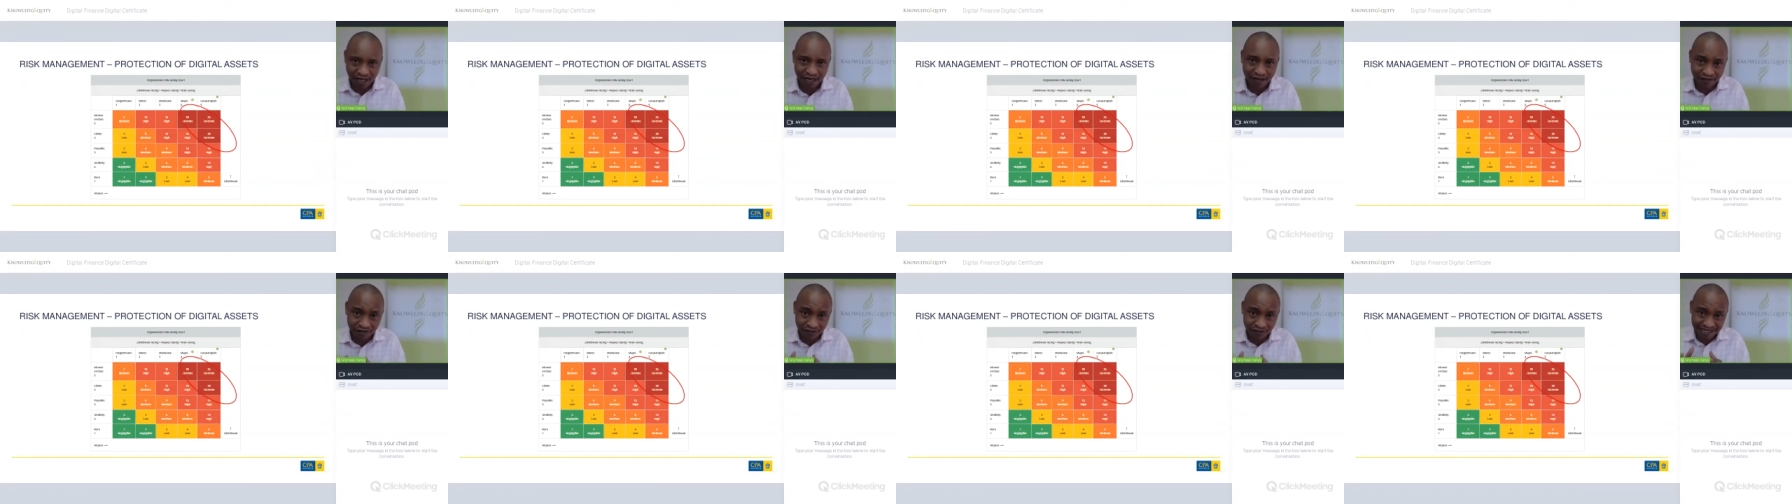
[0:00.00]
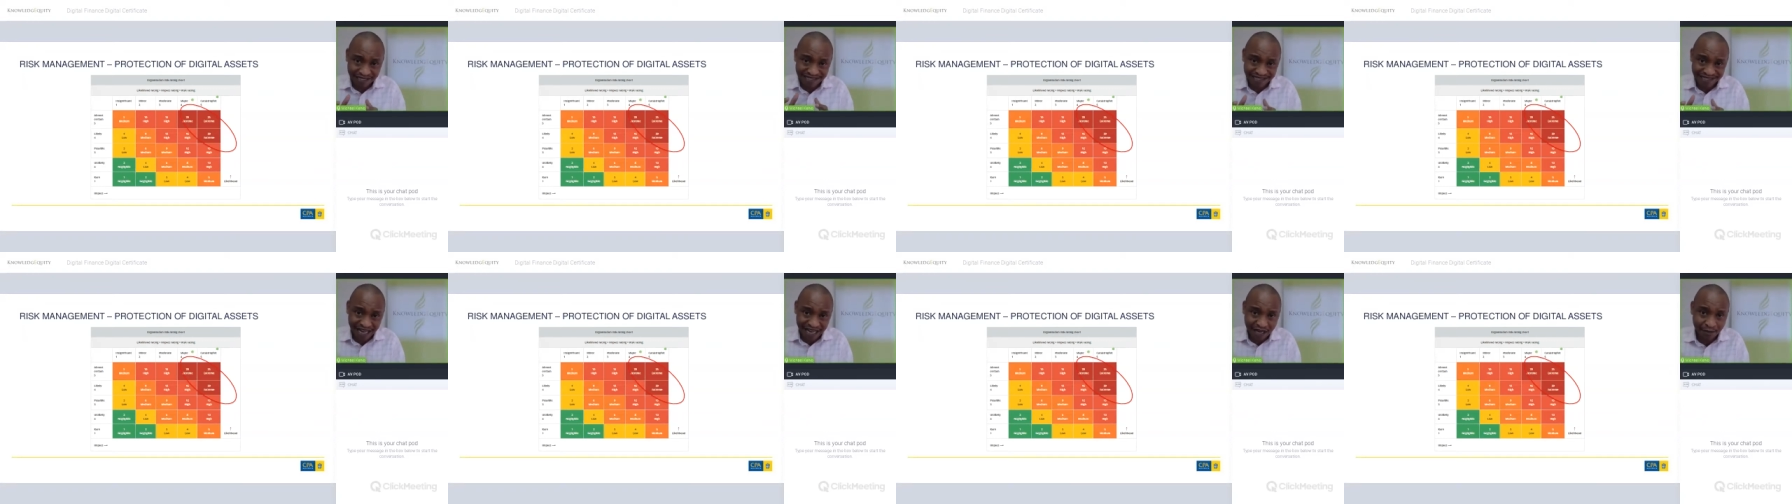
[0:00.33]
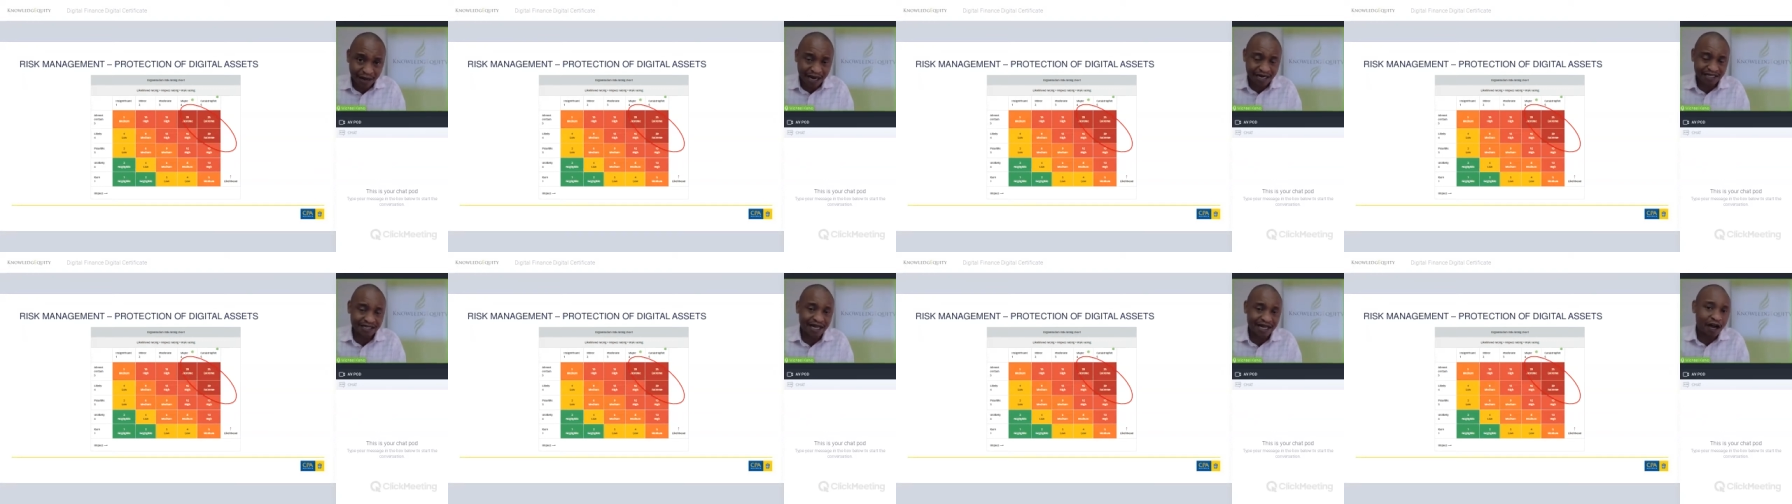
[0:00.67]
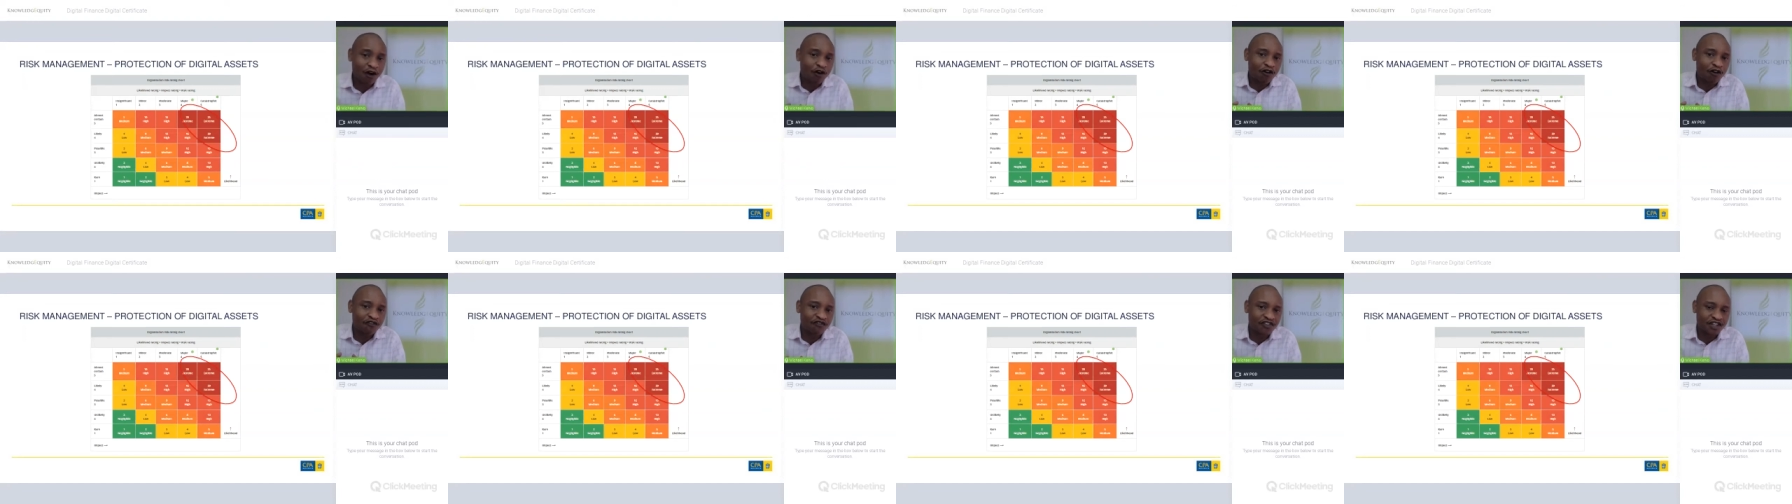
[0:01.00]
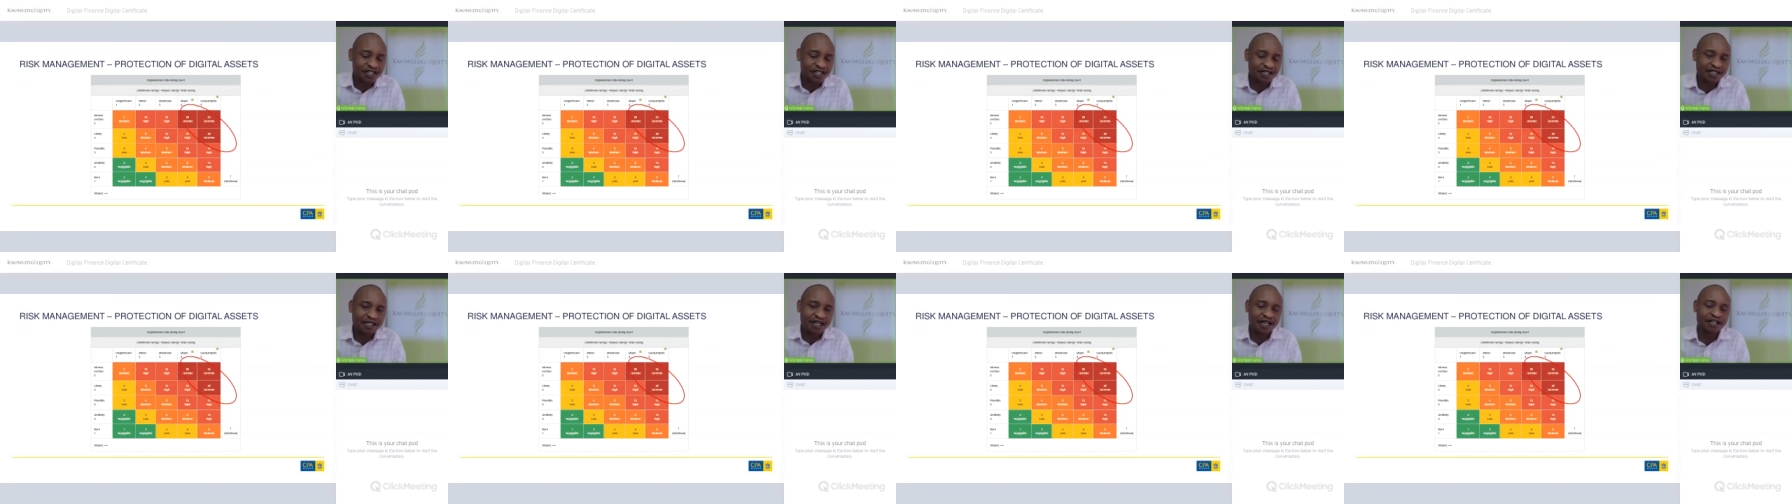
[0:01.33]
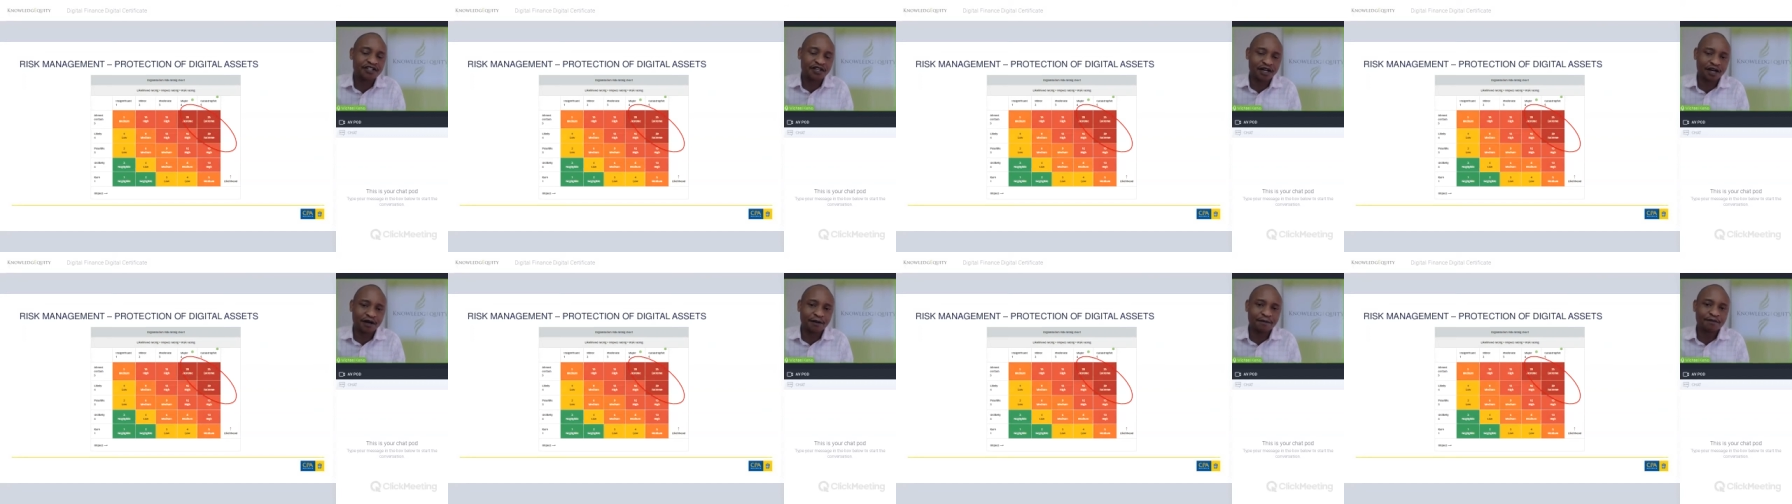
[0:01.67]
a cyber attack of this
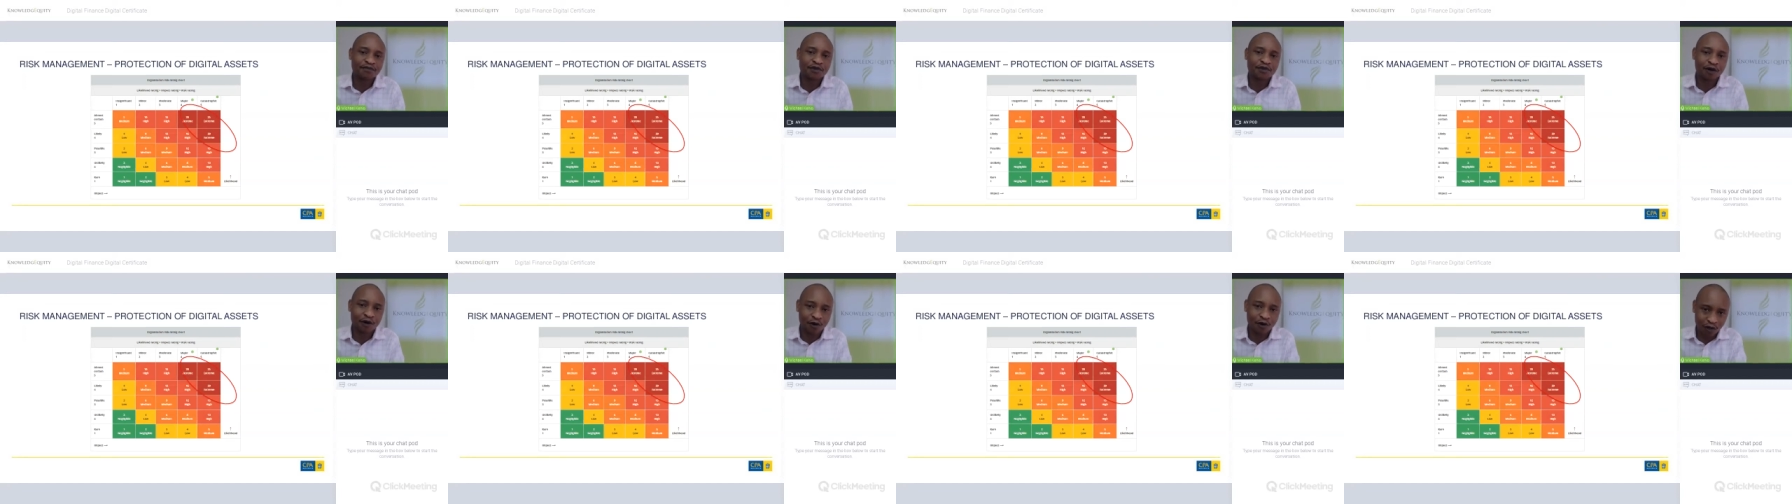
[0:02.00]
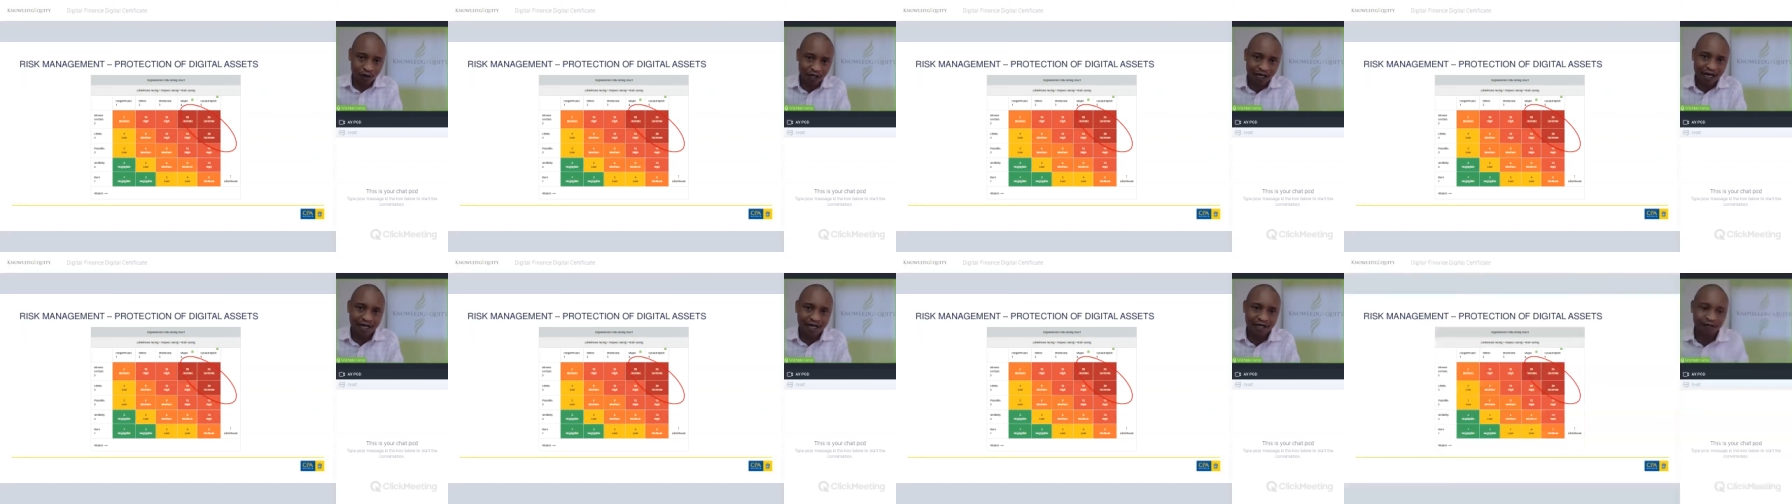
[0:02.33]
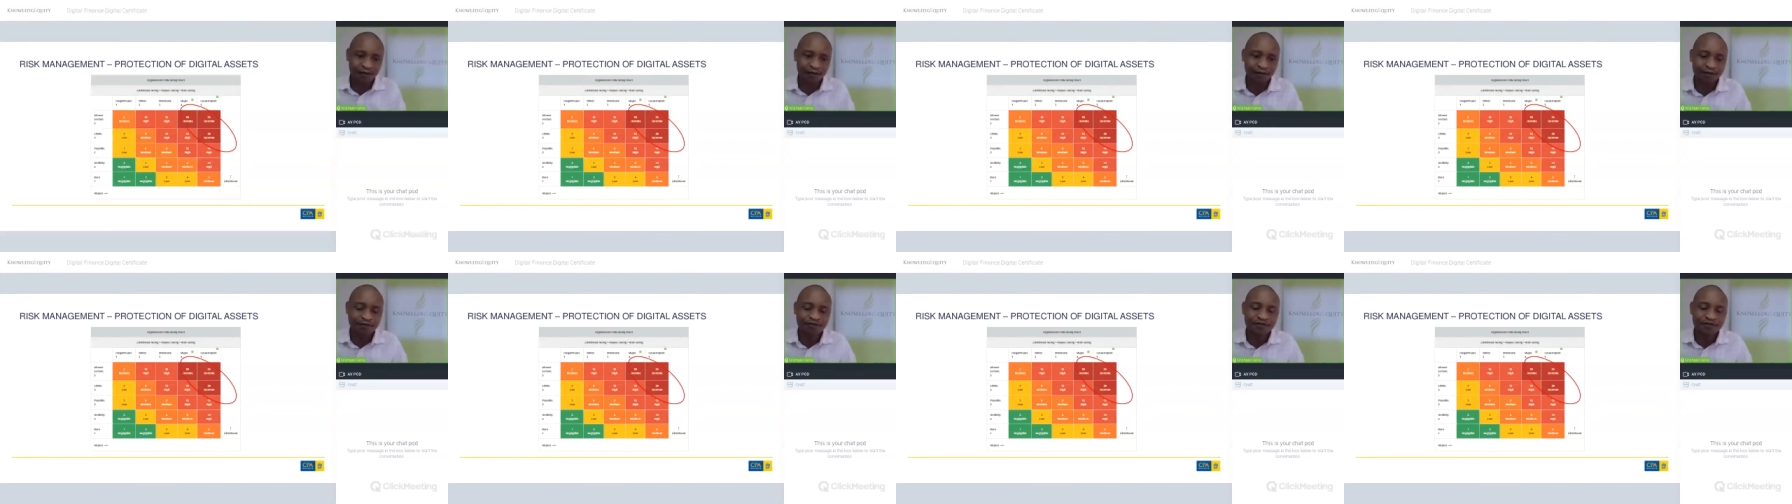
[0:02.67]
nature occurred.